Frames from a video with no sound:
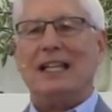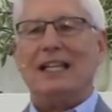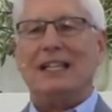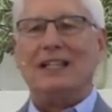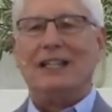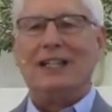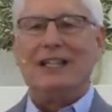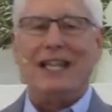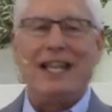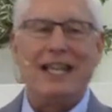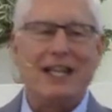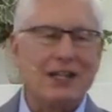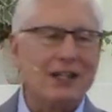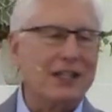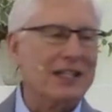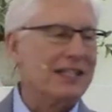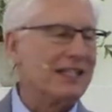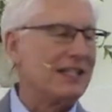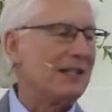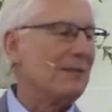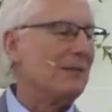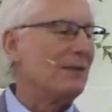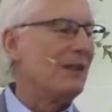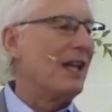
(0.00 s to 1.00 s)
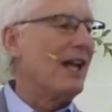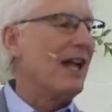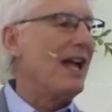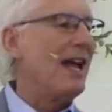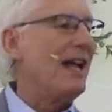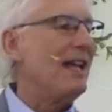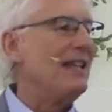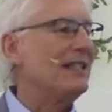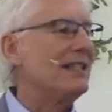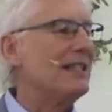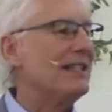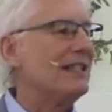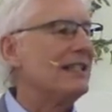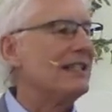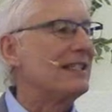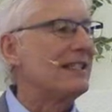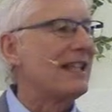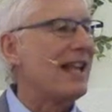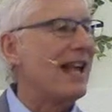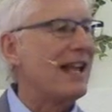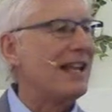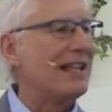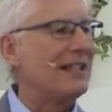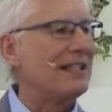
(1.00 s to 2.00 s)
Legalism lies and
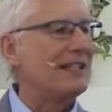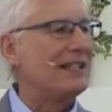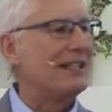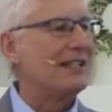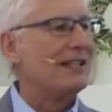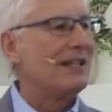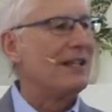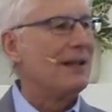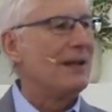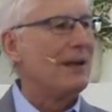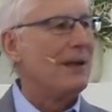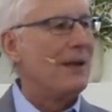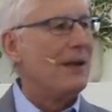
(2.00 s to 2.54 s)
says,